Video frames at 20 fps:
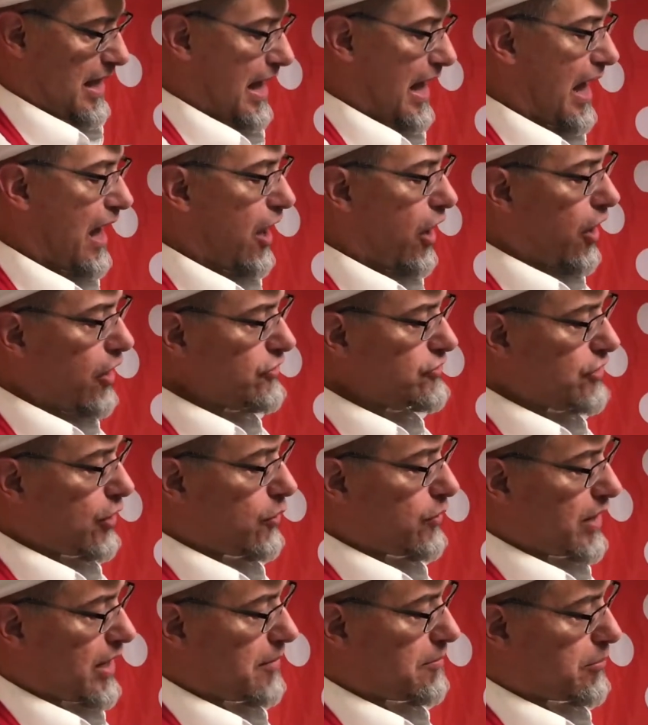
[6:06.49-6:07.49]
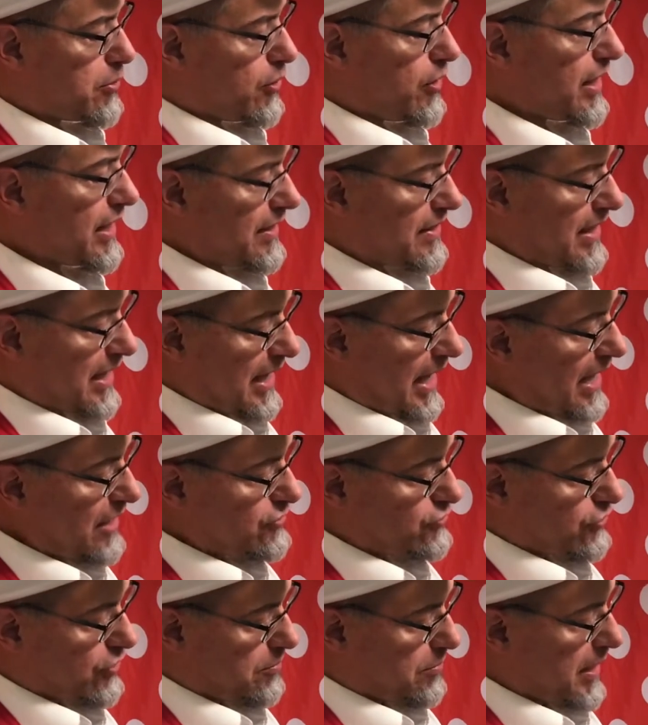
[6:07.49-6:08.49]
I also can bring the
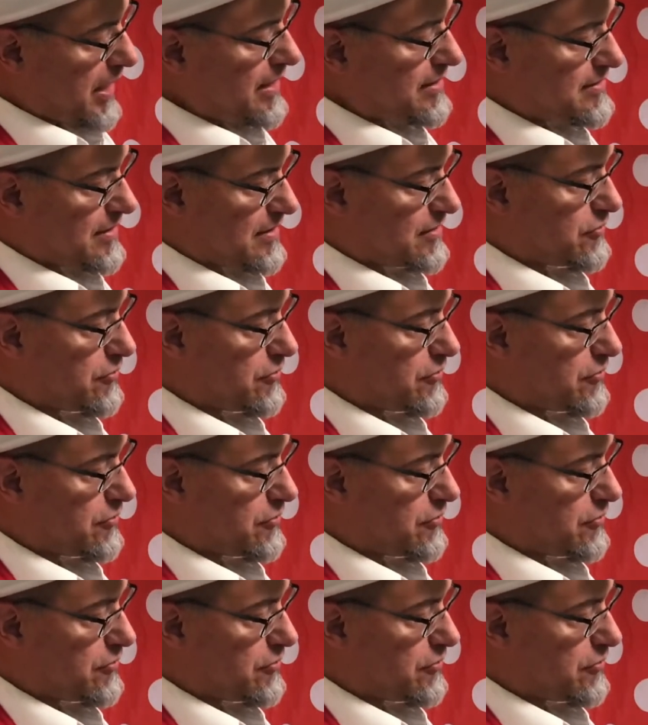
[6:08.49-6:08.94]
extra pieces.